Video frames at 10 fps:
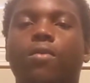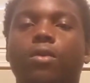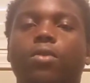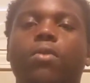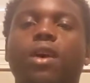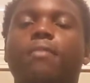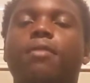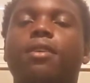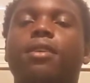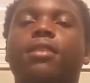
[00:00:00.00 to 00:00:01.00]
what's gonna
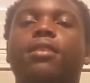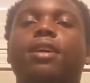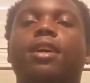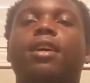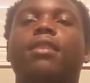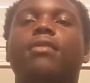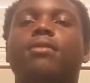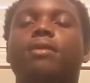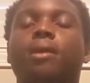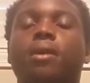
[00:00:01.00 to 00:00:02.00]
happen in this time,
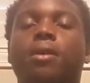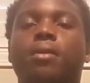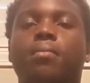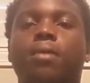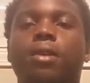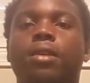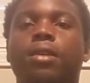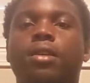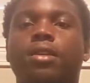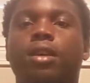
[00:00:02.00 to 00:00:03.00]

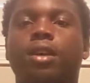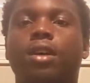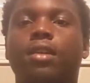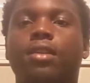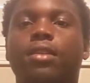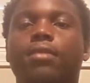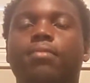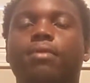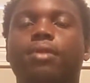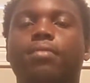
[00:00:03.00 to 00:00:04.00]
because this
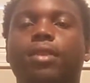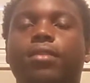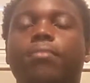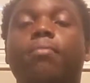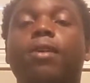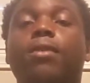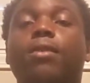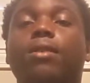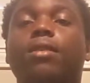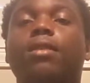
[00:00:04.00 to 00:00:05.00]
place, America,